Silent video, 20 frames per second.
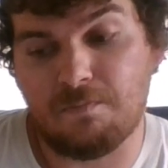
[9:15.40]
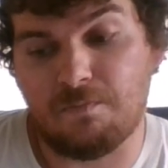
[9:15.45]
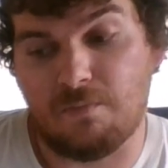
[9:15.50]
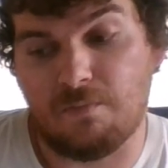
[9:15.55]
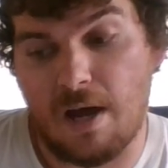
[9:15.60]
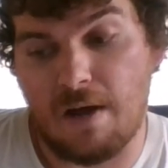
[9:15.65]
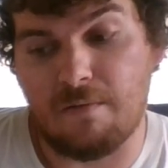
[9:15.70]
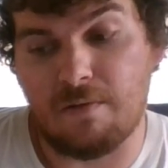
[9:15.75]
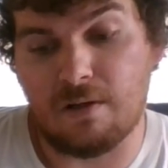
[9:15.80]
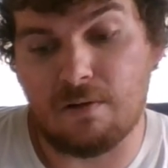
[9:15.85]

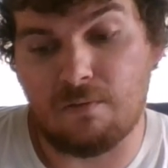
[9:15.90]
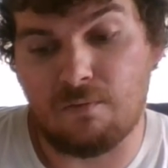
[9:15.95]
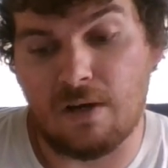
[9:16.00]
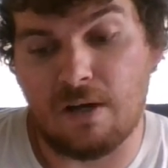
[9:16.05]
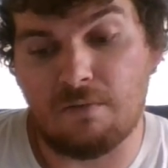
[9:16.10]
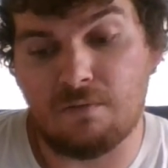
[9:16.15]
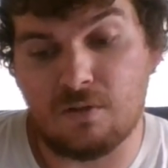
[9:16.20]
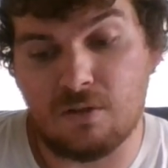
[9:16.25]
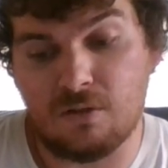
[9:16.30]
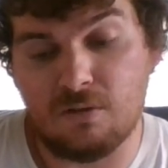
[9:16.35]
5 out of
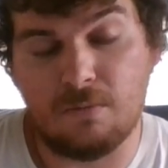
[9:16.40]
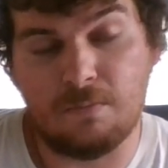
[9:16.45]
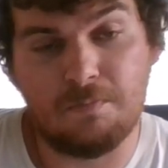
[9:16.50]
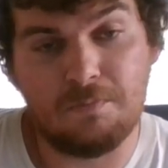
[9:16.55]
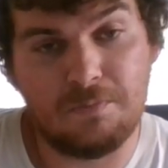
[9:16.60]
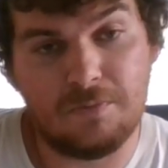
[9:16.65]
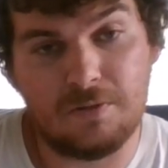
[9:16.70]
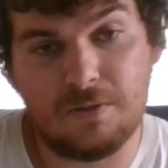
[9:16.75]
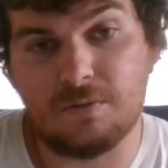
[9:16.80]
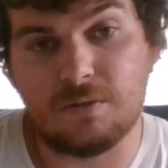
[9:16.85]
5 too.
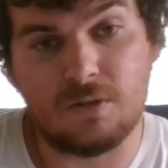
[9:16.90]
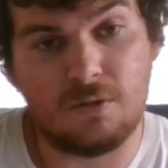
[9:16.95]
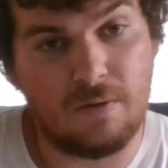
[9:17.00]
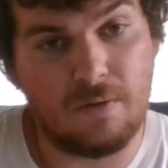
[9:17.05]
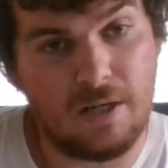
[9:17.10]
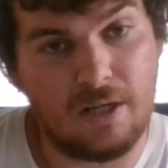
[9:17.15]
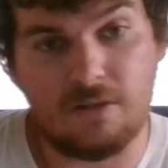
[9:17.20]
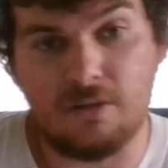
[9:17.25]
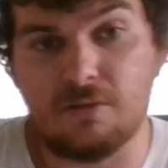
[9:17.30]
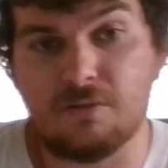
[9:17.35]
It was a
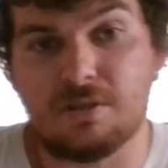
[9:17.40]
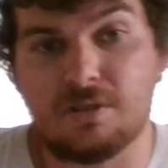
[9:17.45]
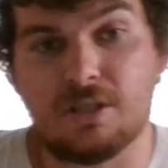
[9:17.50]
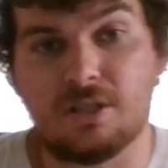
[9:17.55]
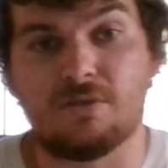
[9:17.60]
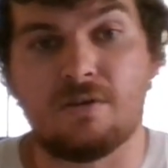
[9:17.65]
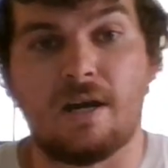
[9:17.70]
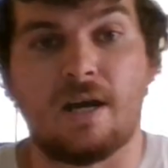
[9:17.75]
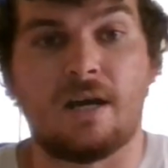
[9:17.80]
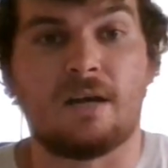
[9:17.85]
great closing
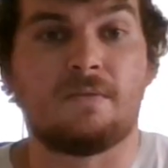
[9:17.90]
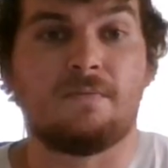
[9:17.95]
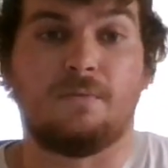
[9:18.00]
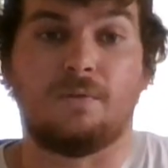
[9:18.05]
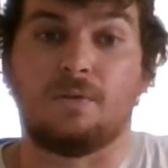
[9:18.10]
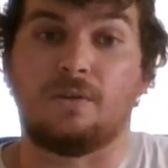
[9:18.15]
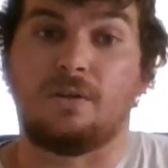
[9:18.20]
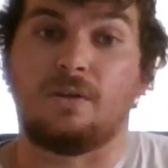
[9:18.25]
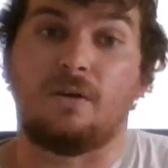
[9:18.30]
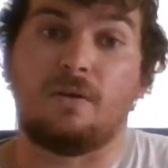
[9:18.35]
track
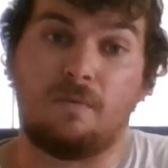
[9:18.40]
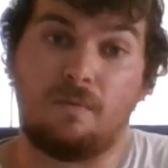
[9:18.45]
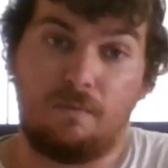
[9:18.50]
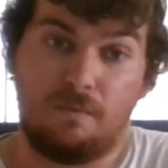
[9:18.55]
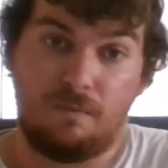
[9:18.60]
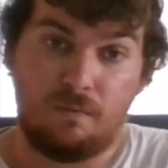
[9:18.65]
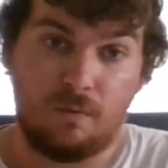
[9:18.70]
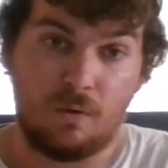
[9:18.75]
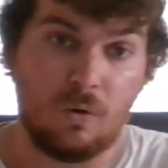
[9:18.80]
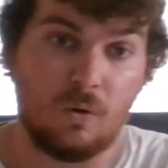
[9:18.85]
for the
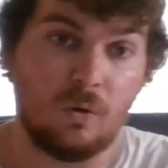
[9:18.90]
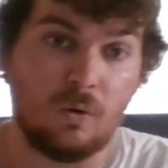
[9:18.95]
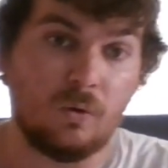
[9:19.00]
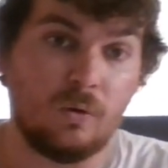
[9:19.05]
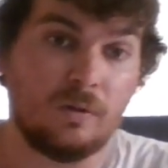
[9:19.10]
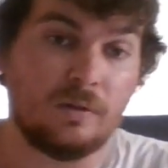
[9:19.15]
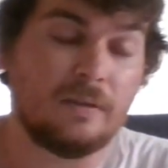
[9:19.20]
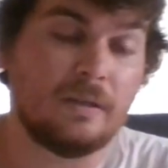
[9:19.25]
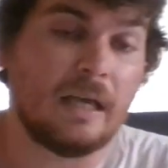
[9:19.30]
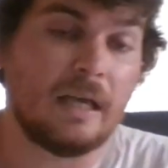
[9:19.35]

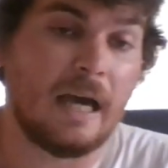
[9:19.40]
full